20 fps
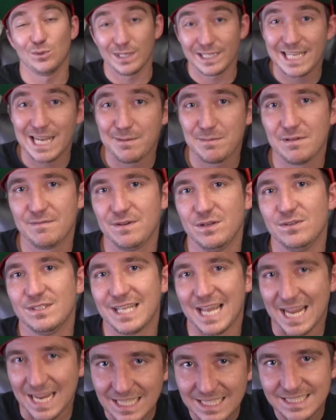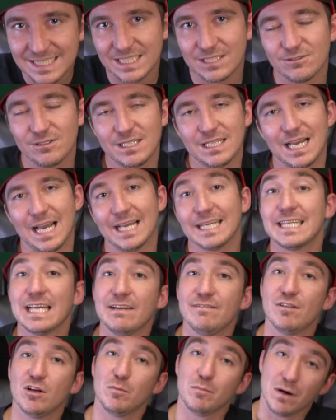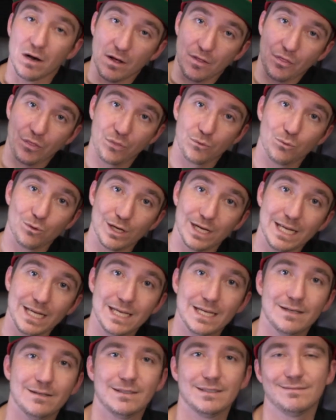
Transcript: So when it came to views and scenery, I gave them a 3.